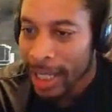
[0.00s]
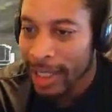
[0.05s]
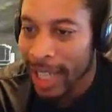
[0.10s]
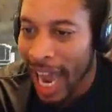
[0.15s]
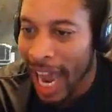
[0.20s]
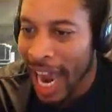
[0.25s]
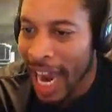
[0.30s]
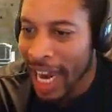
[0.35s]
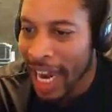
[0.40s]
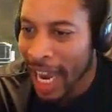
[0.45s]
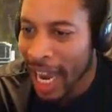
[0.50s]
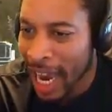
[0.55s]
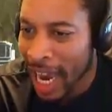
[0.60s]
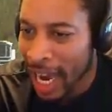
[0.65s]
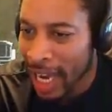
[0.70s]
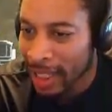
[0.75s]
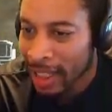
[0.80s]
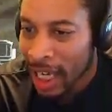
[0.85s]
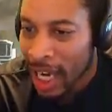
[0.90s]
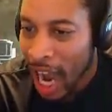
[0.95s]

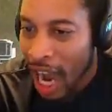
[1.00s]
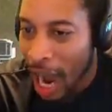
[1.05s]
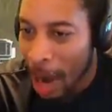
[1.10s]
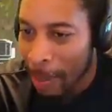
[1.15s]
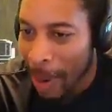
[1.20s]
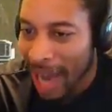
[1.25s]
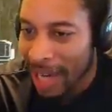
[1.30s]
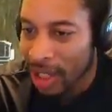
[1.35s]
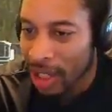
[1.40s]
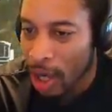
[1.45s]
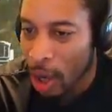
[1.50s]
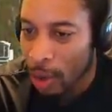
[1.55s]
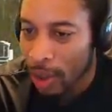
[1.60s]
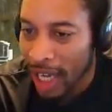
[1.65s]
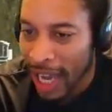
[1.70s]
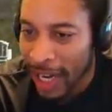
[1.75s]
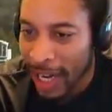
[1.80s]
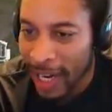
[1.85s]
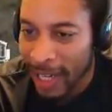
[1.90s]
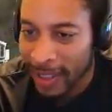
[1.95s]
There he is. I'm about to go
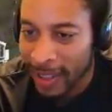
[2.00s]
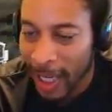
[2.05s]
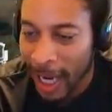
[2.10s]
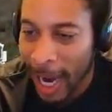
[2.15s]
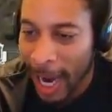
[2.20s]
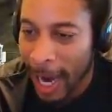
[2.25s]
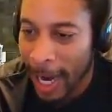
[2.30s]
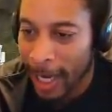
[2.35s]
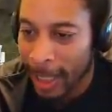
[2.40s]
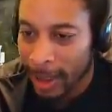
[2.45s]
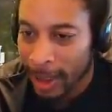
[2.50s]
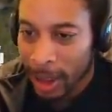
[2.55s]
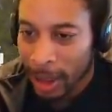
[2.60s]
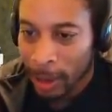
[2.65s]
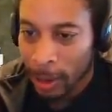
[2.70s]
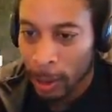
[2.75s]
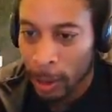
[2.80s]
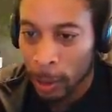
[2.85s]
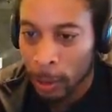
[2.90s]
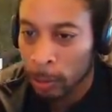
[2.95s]
get his ass.
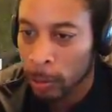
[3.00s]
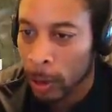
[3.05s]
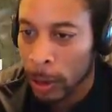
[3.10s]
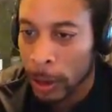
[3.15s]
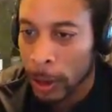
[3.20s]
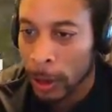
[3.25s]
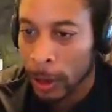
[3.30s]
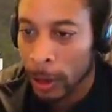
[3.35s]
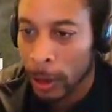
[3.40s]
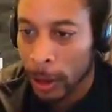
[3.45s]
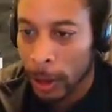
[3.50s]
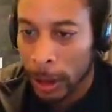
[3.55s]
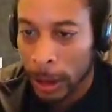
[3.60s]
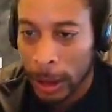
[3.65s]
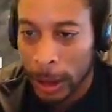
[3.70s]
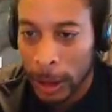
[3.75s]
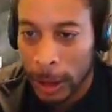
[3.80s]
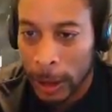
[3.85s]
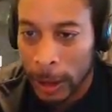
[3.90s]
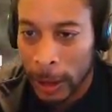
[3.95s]
Gonna get his
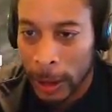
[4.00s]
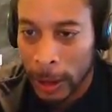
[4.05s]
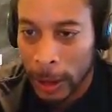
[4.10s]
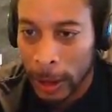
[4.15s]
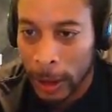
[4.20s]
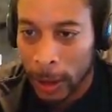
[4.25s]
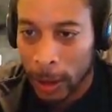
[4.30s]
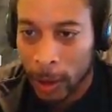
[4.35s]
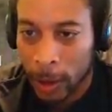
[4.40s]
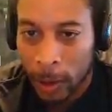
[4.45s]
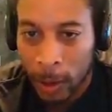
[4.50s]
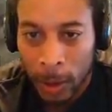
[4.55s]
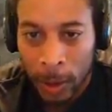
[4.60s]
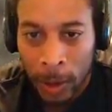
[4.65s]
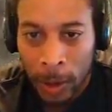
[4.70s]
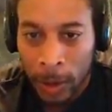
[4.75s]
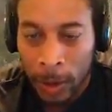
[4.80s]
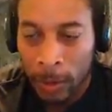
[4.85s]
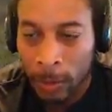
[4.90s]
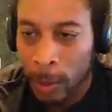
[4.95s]
ass.
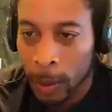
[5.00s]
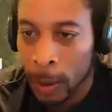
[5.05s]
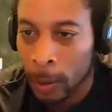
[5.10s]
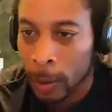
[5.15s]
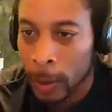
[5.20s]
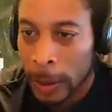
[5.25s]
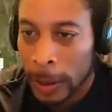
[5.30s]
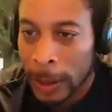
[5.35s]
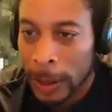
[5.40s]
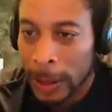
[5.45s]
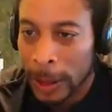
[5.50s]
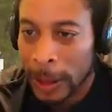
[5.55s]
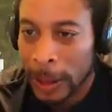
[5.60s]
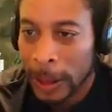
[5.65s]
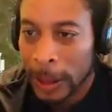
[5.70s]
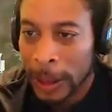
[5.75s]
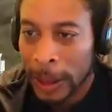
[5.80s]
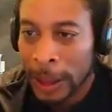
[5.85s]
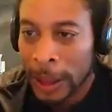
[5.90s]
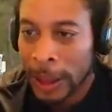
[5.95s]
I'm gonna get his
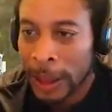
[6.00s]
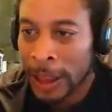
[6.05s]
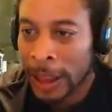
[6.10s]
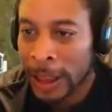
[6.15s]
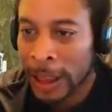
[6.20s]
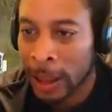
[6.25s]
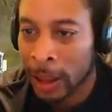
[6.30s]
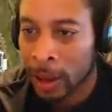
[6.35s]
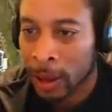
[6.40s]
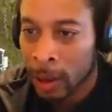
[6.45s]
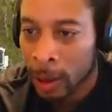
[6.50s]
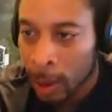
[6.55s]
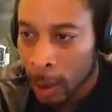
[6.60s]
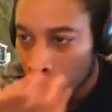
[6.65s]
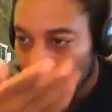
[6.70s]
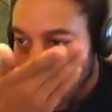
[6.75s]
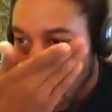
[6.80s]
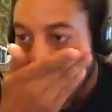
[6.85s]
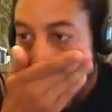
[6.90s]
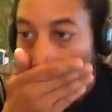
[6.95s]
ass. Is
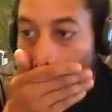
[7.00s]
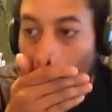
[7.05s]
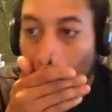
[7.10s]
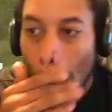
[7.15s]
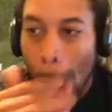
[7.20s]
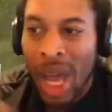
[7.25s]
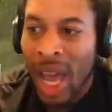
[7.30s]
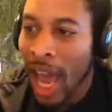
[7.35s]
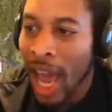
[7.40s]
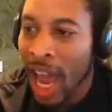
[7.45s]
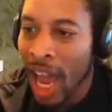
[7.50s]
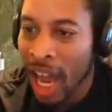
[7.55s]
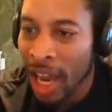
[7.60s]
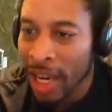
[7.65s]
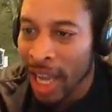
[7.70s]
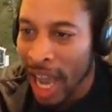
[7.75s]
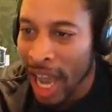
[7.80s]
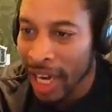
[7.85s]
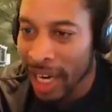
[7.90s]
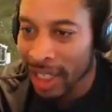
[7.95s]
that him? That's Hell
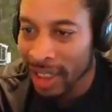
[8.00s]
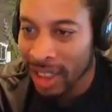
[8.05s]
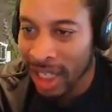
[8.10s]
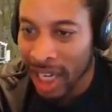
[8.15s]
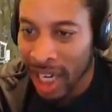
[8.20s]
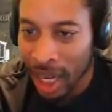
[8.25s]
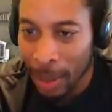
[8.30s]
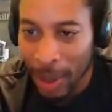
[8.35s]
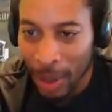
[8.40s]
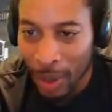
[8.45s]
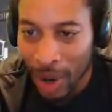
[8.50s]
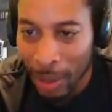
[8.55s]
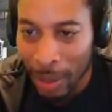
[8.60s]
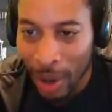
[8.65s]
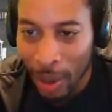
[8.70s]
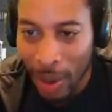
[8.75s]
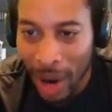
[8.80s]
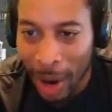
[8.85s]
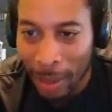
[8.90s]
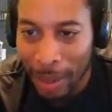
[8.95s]
yeah, that's him. He one
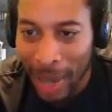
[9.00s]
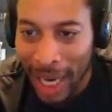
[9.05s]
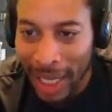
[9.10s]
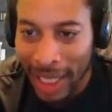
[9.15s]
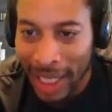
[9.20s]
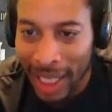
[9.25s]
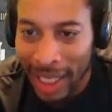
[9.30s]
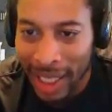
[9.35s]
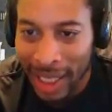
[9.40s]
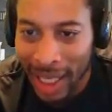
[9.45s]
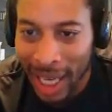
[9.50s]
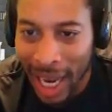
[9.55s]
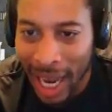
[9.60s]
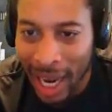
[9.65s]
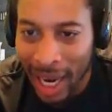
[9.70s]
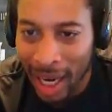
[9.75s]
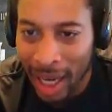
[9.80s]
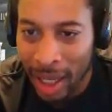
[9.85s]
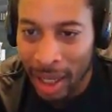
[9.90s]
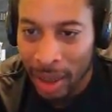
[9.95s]
but one buggy in the
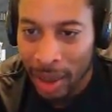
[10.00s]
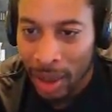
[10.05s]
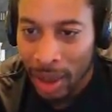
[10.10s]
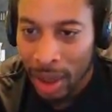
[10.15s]
game.